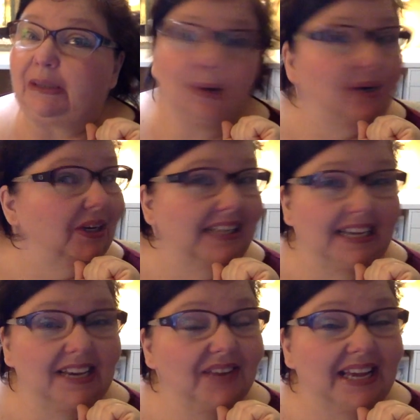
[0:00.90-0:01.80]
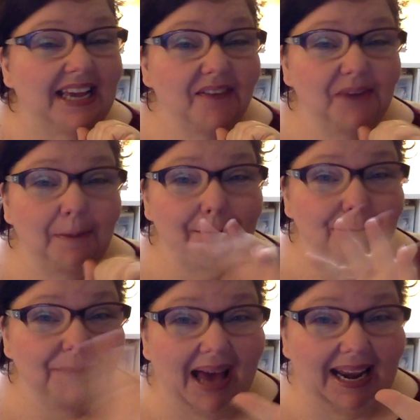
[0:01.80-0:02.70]
Well, good evening, everybody.
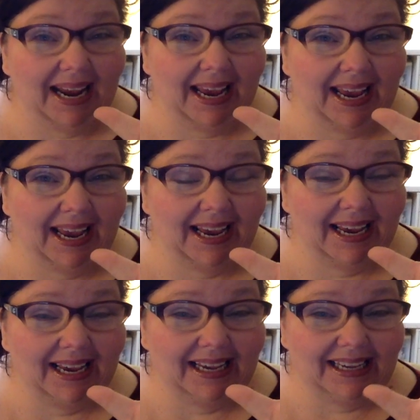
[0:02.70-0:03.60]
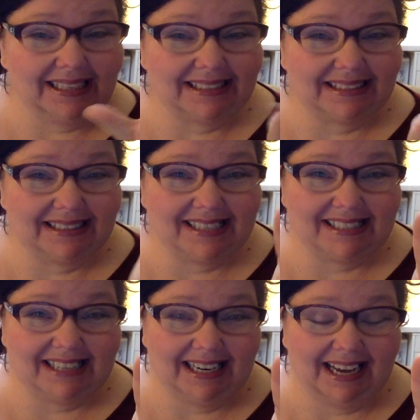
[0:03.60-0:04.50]
It's the
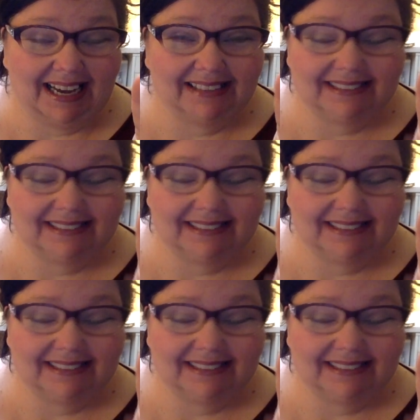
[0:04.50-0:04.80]
Gina.